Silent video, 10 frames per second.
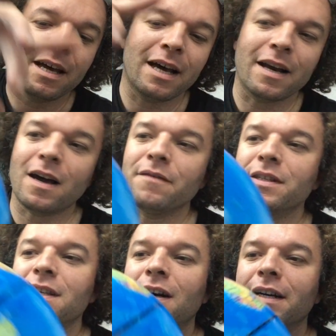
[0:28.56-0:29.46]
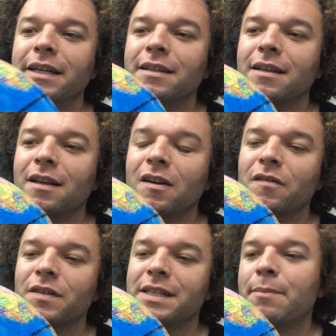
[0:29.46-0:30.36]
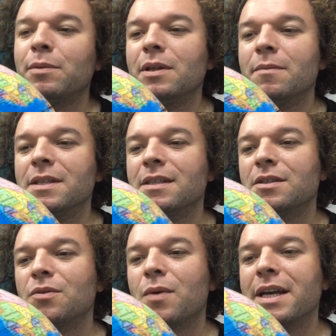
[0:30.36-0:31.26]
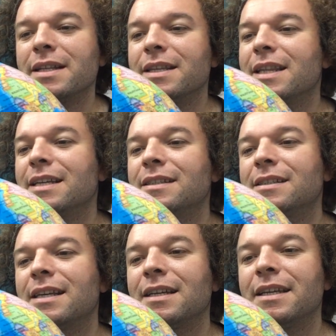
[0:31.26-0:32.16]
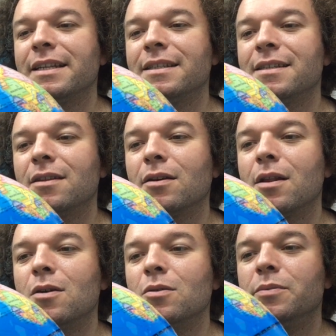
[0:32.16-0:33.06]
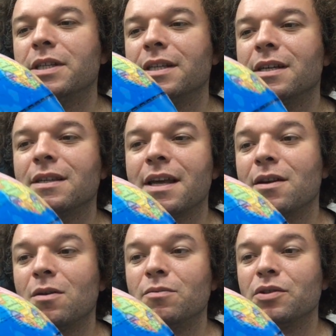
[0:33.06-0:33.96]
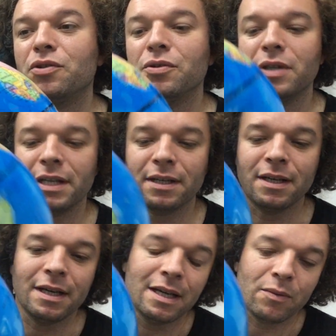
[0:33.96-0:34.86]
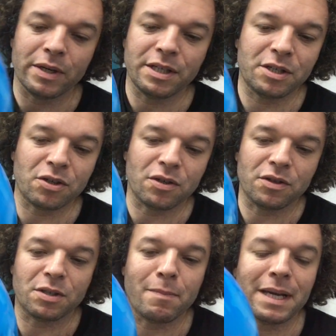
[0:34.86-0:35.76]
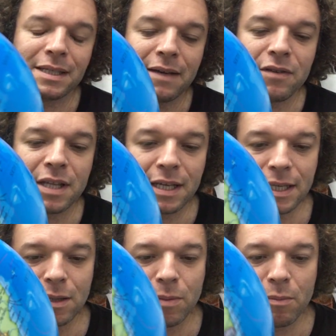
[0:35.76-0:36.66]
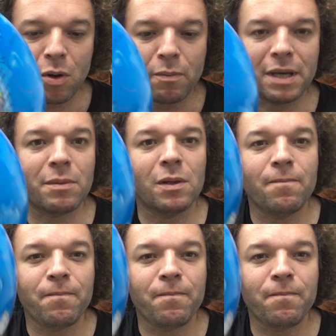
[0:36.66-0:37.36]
at either side, and I've assembled them in such a way that they sink into the globe so they're not protruding, which sort of just makes everything a little bit more minimal.